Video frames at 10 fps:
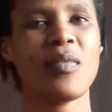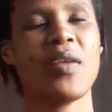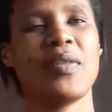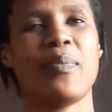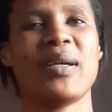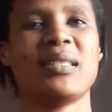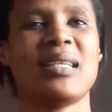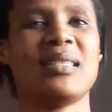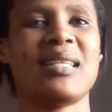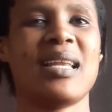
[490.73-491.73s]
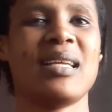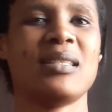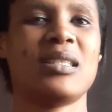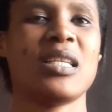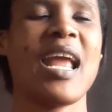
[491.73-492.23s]
The pastor
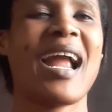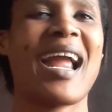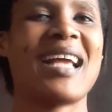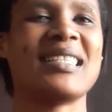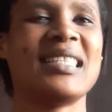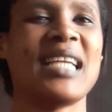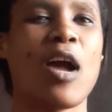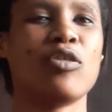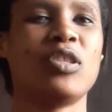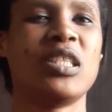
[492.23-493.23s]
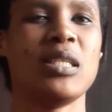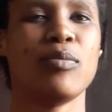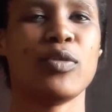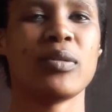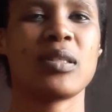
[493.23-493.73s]
started casting out
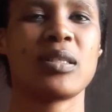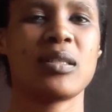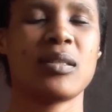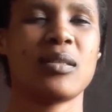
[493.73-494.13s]
demons.